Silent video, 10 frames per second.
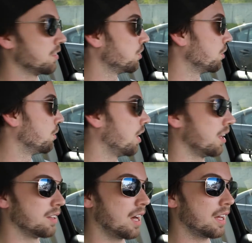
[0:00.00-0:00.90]
So
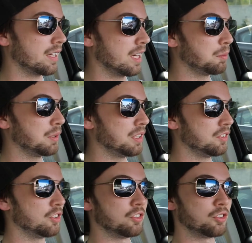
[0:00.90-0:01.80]
a lot of
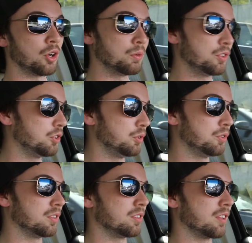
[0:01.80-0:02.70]
companies just don't
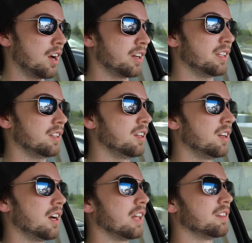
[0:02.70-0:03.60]
choose to stock it
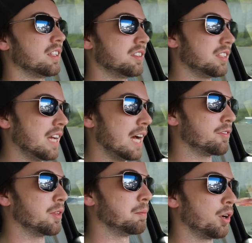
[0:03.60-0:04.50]
unless they
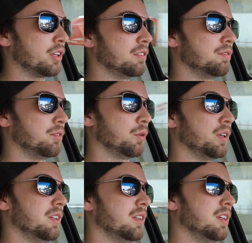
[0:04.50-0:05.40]
have the market
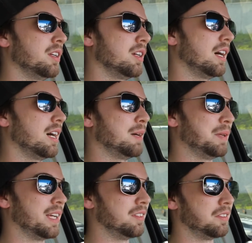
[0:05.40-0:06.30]
for it,
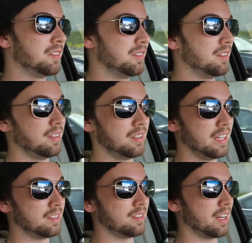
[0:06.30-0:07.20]
because
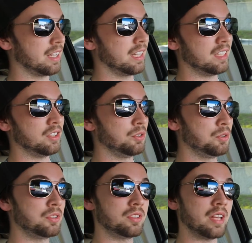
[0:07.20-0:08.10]
it's not going to get
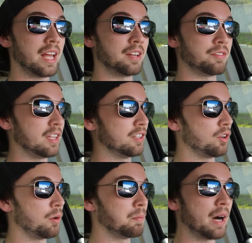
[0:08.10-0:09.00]
used, and if they
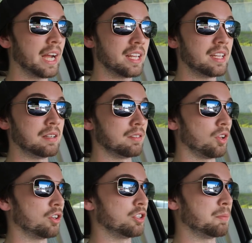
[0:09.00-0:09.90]
don't buy it in
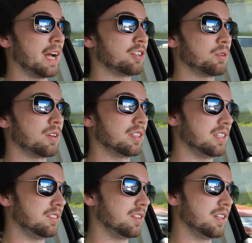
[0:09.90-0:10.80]
large batch
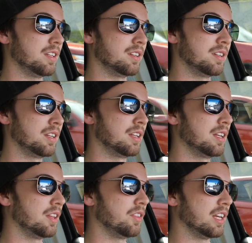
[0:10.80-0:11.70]
quantities, then
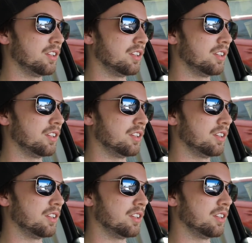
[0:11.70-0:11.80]
they